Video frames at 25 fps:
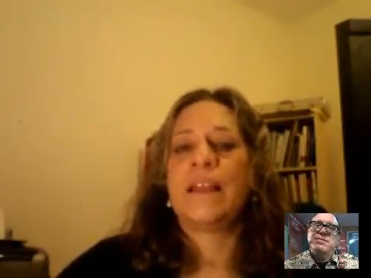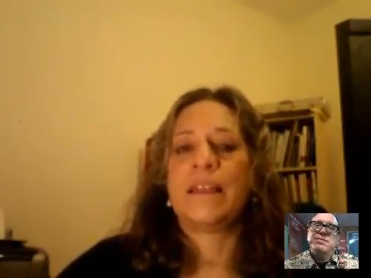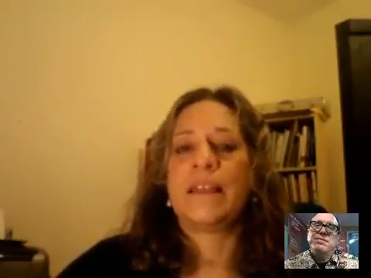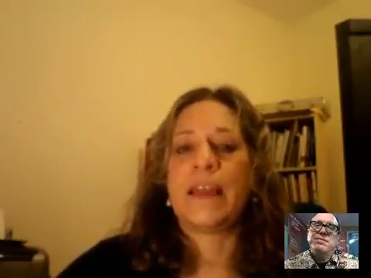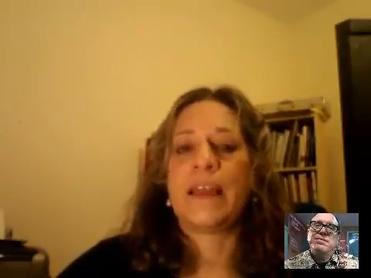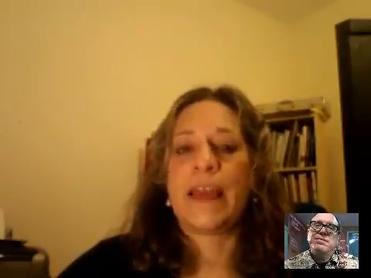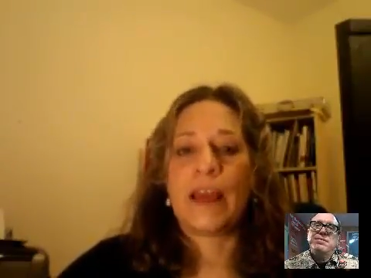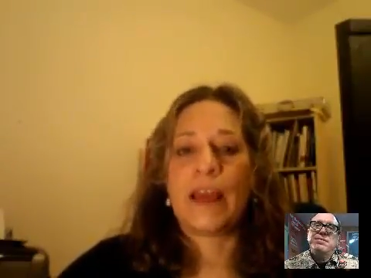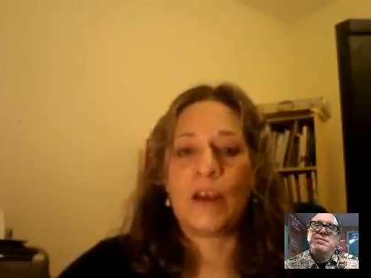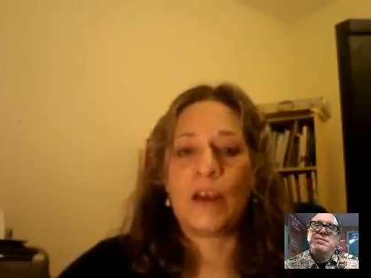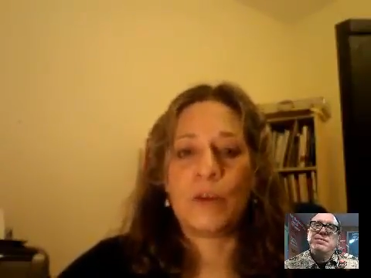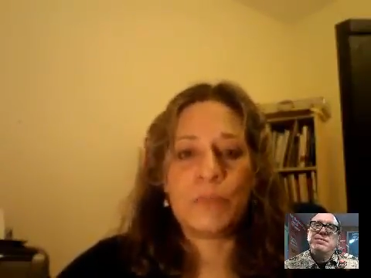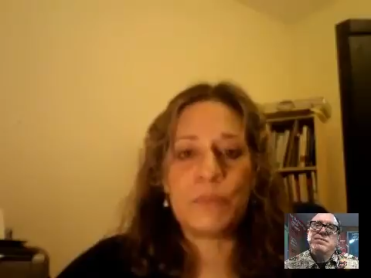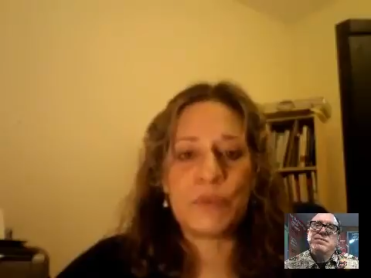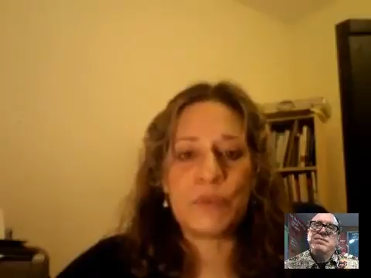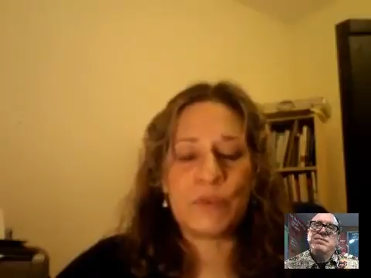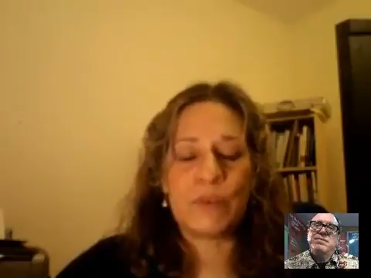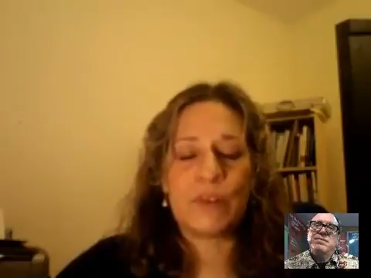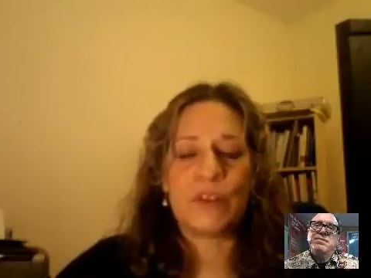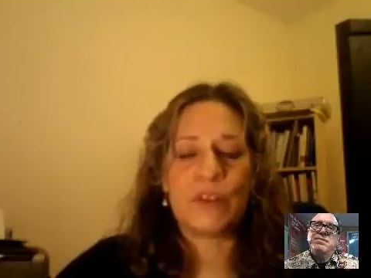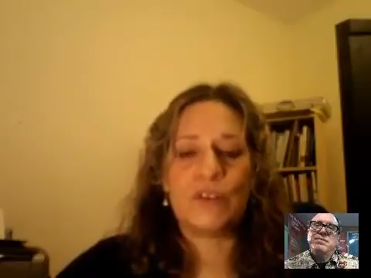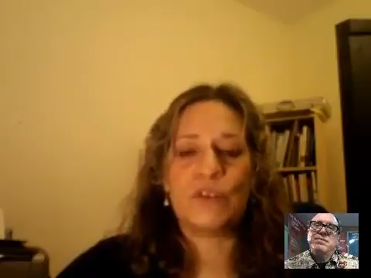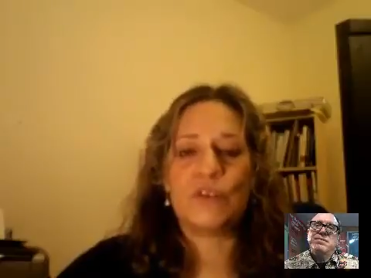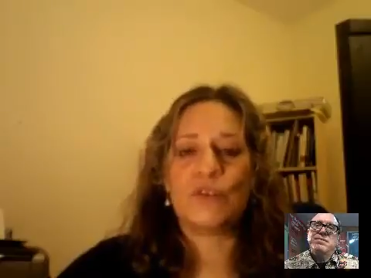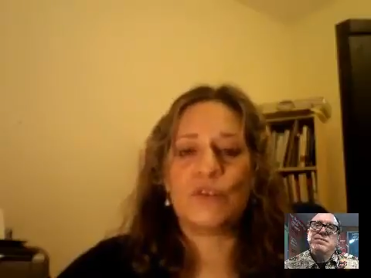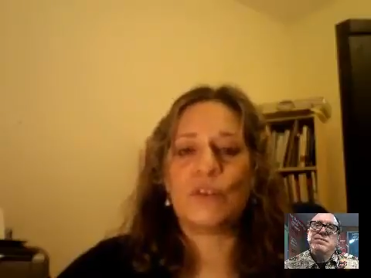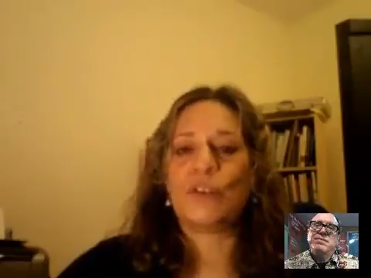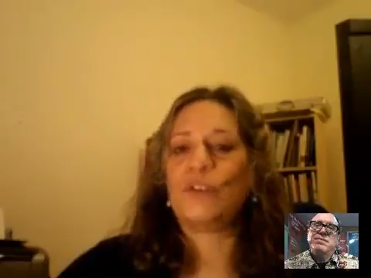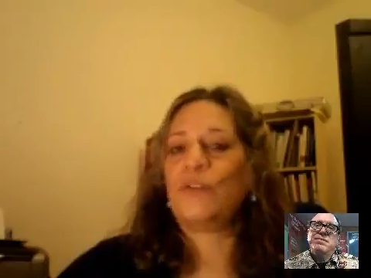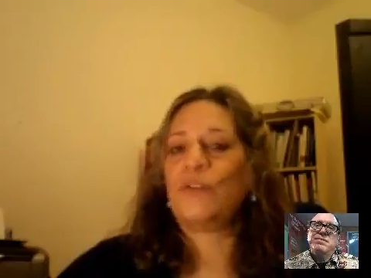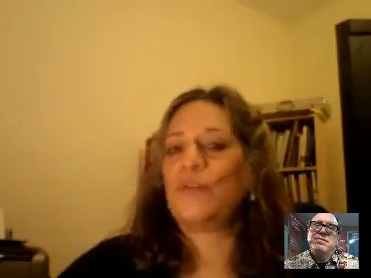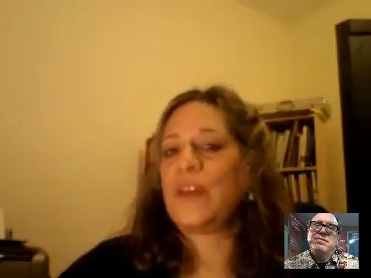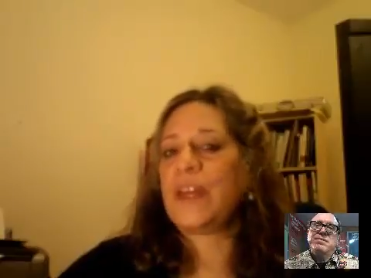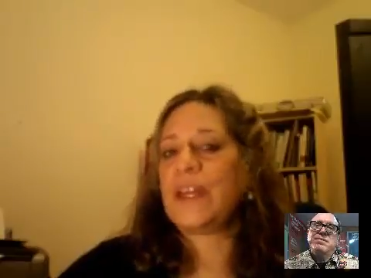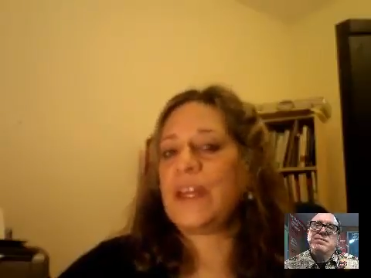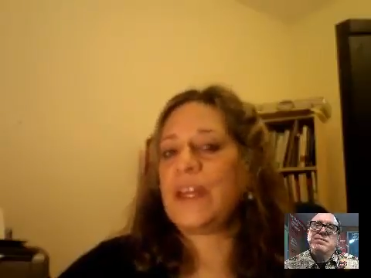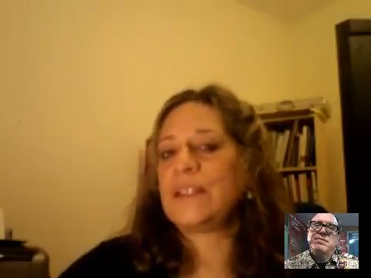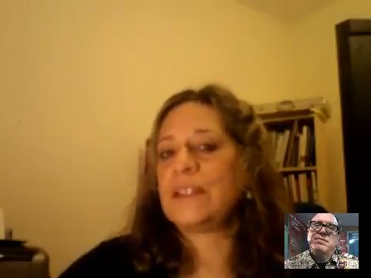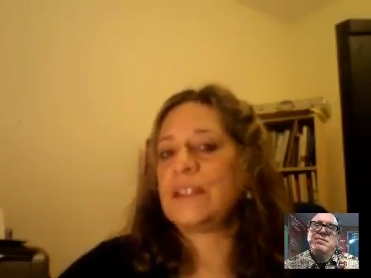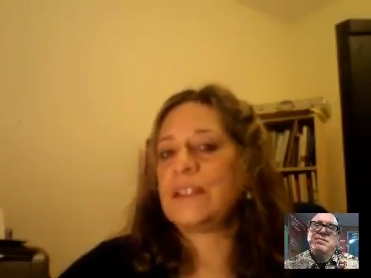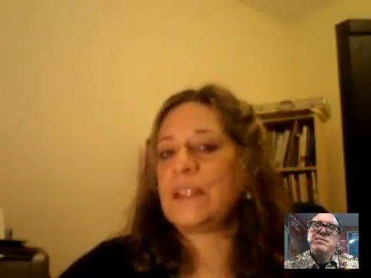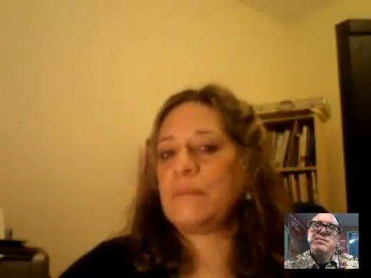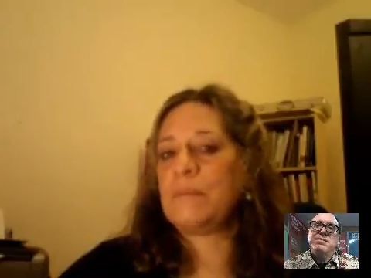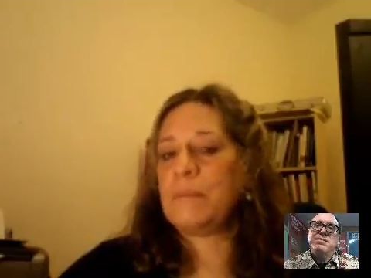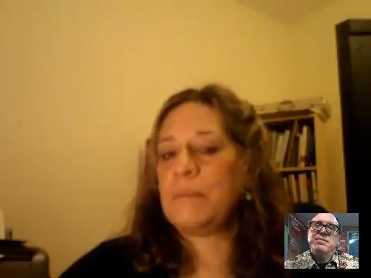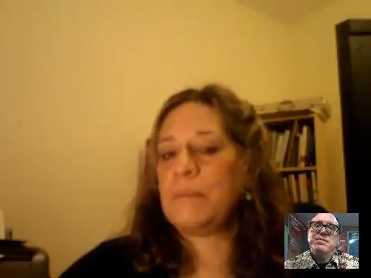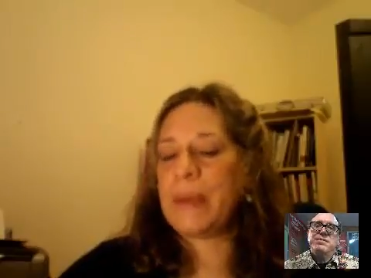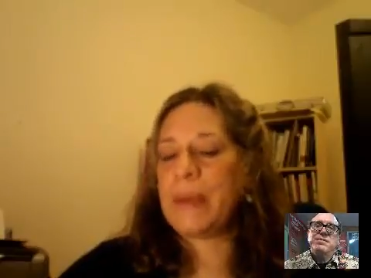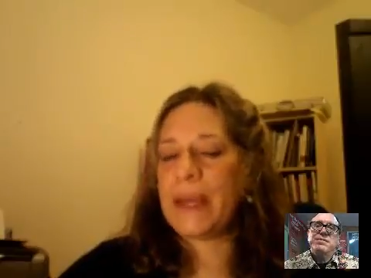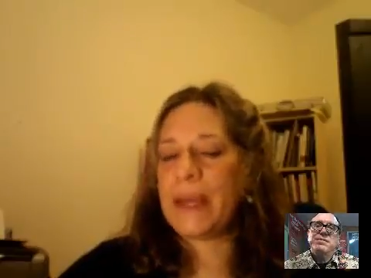The helps are in the user interface,
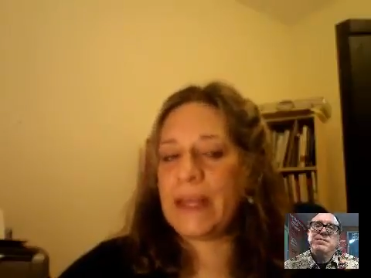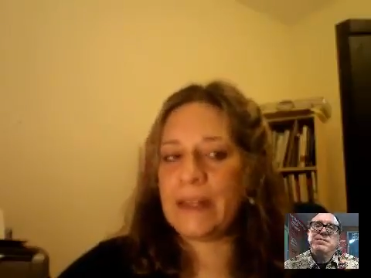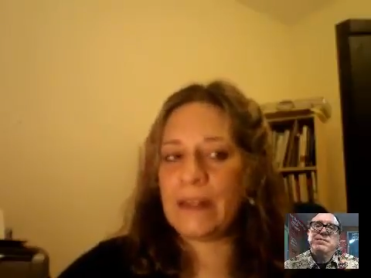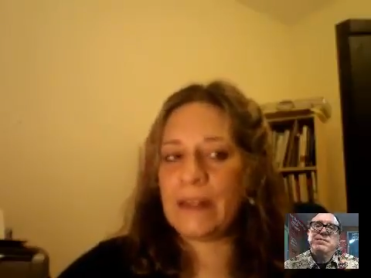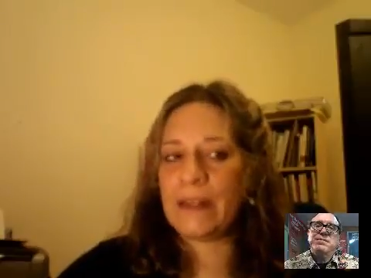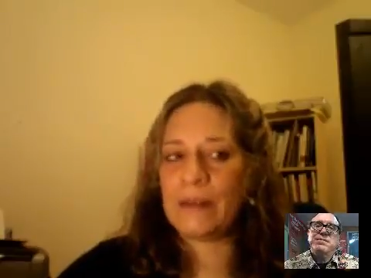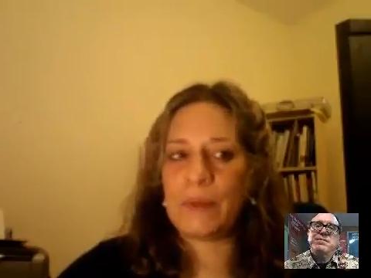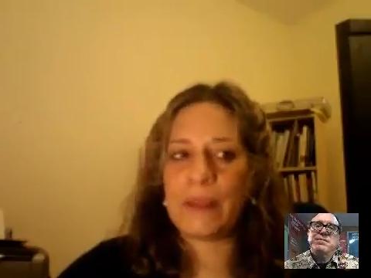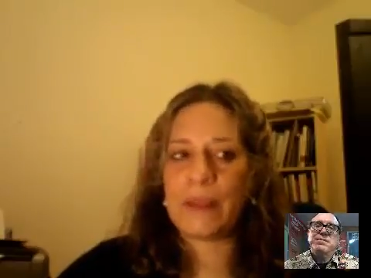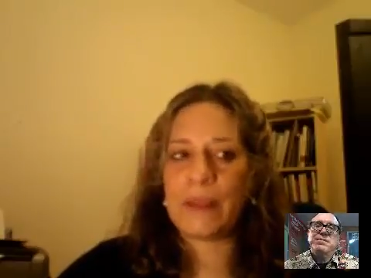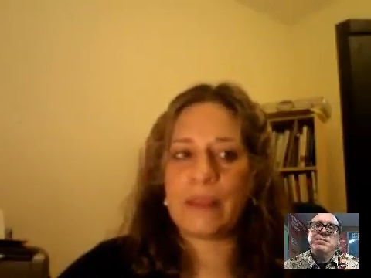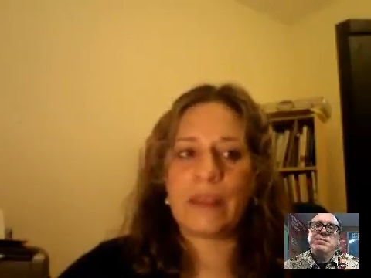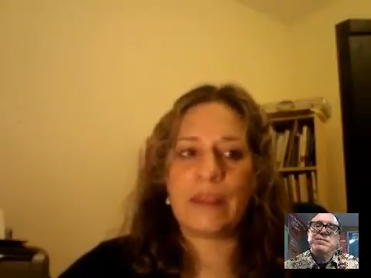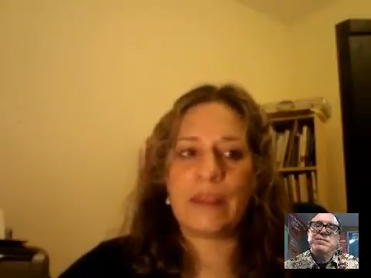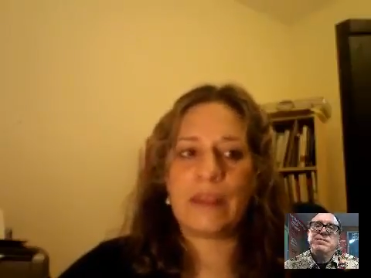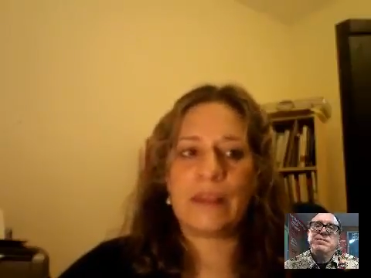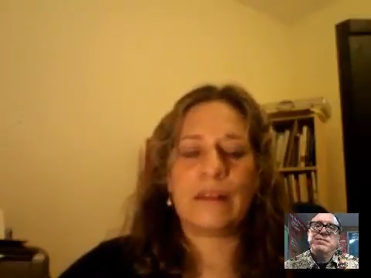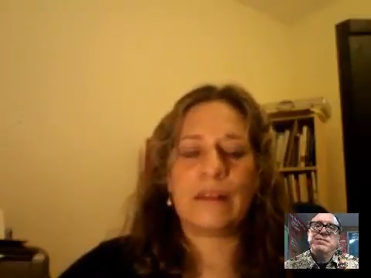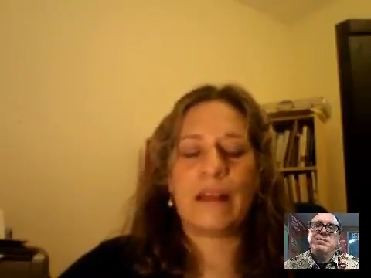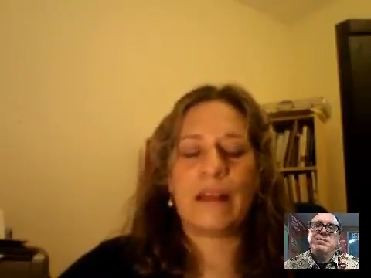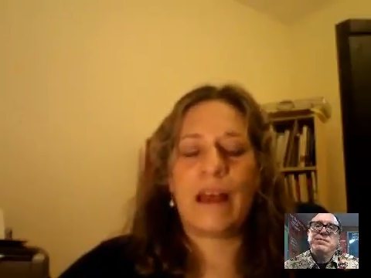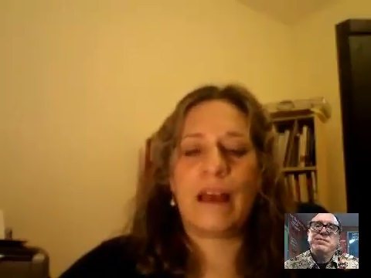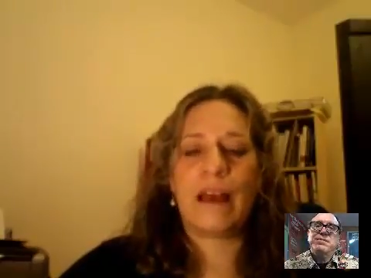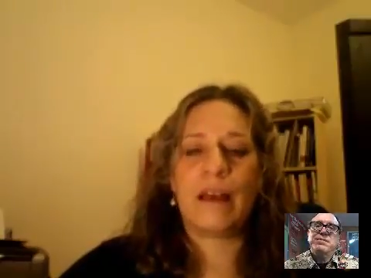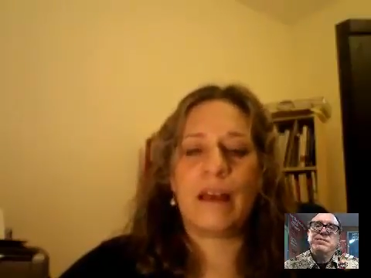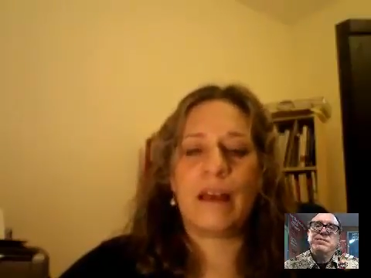embedded within